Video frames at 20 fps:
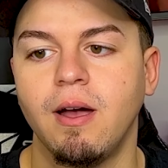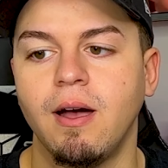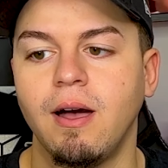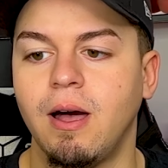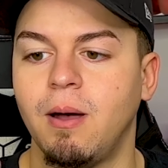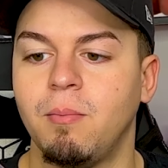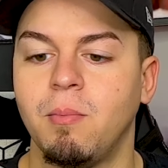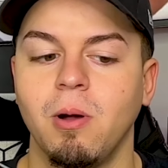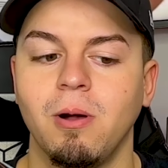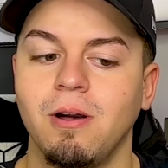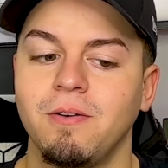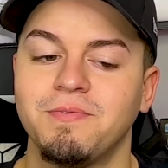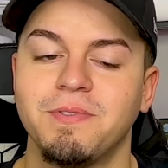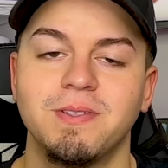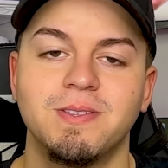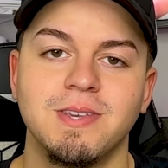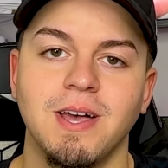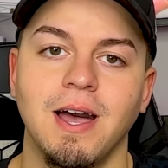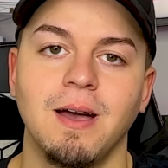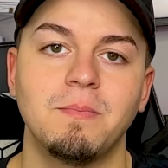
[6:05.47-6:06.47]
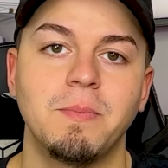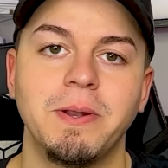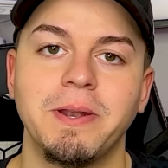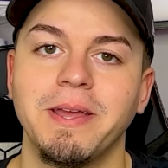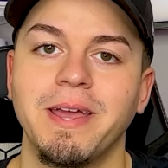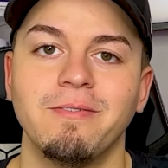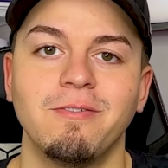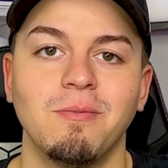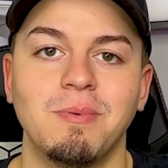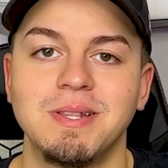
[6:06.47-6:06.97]
I'm off the top gonna
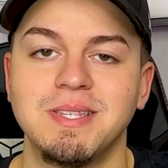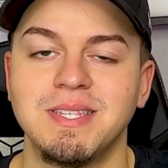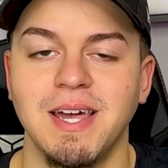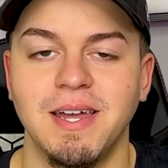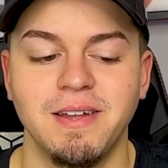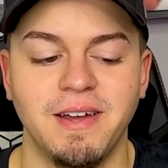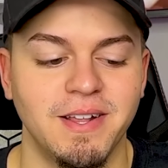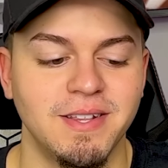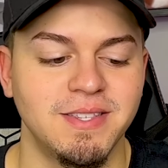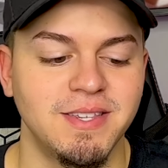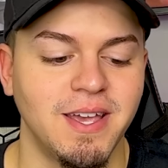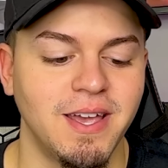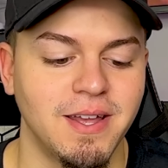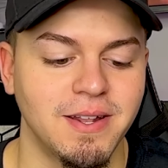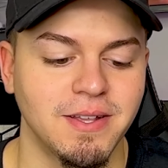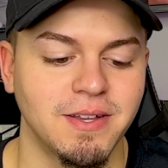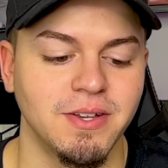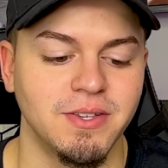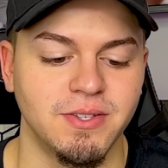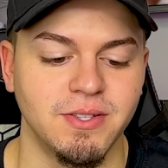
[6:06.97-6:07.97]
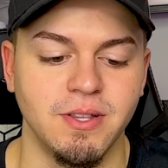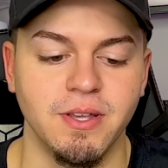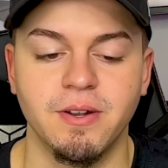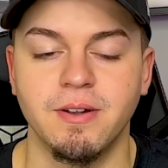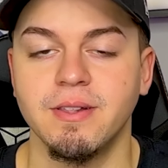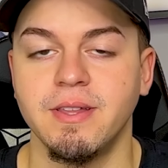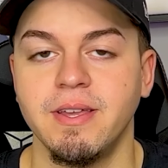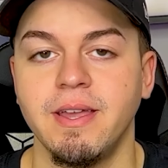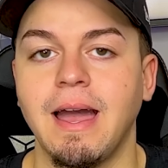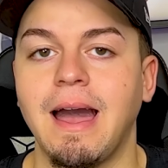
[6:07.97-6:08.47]
give them a 10 out of 10 because
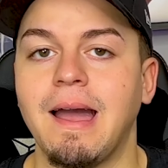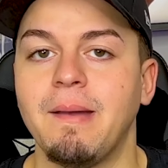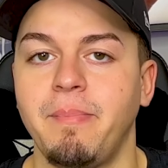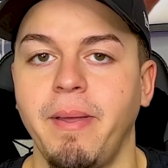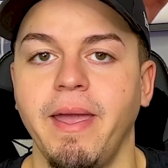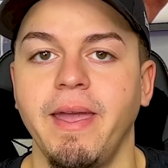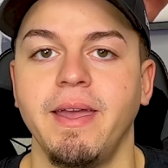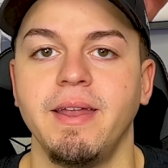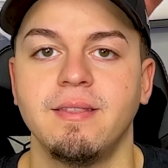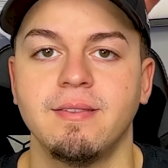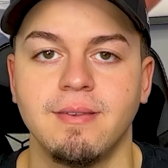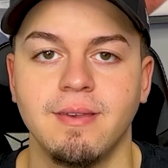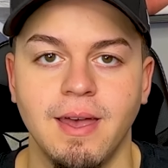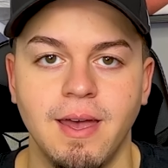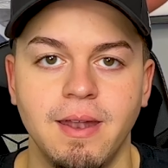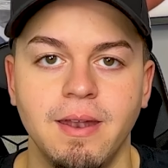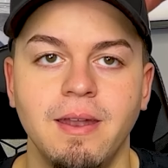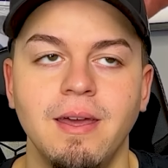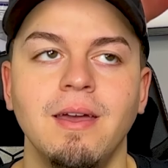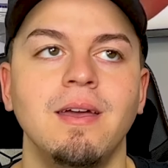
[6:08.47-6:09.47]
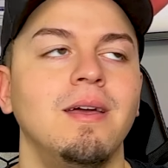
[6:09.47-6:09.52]
literally I paid 10,